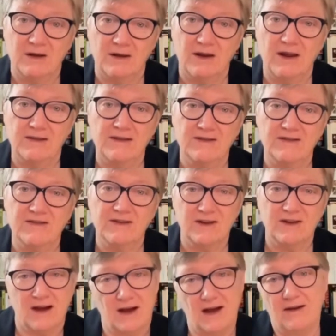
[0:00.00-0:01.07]
And this is
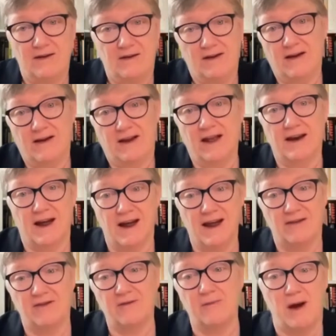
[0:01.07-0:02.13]
again, I
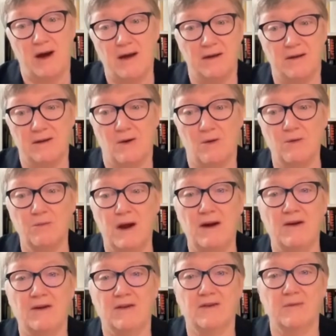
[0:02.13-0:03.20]
ask my own
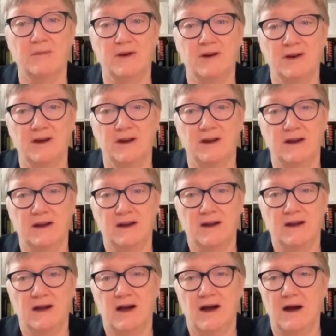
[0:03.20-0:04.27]
parish community
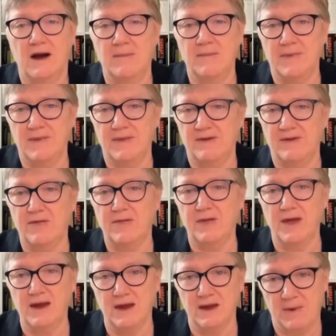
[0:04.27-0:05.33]
to
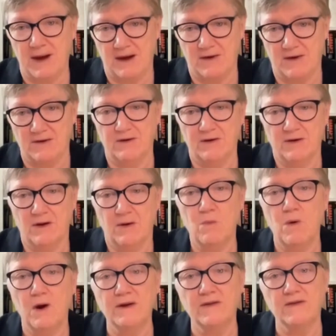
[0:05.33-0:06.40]
think about
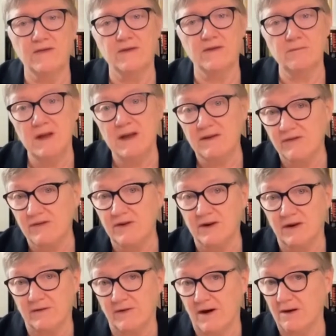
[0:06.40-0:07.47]
what is the mission
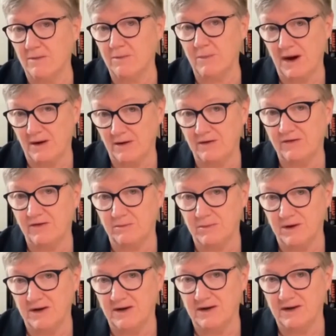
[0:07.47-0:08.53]
of our parish
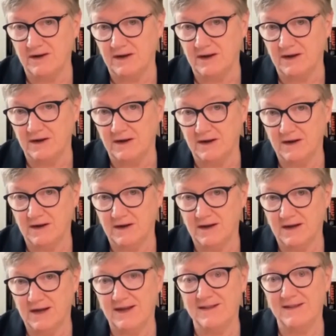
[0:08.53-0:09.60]
community
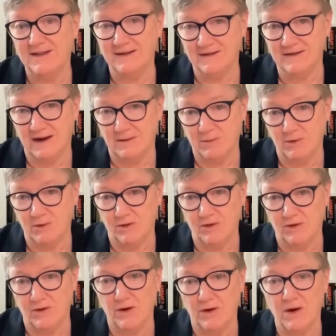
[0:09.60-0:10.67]
in this
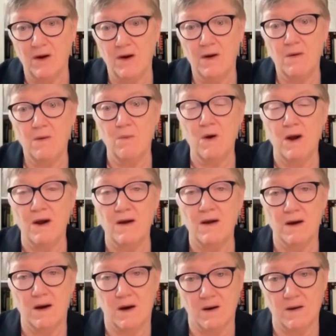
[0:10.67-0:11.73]
neighborhood?
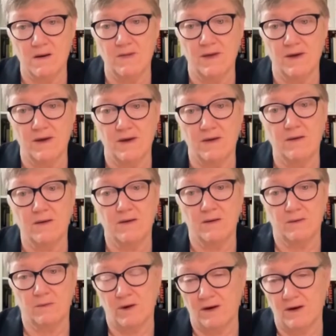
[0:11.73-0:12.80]
Where are the
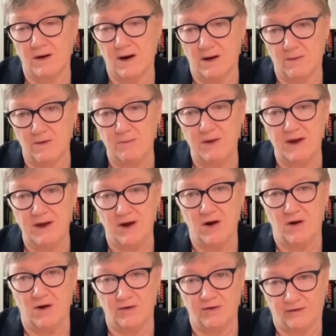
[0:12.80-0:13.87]
where are we being
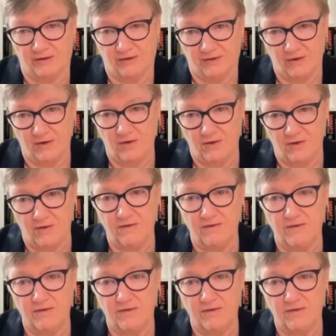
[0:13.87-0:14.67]
called to serve?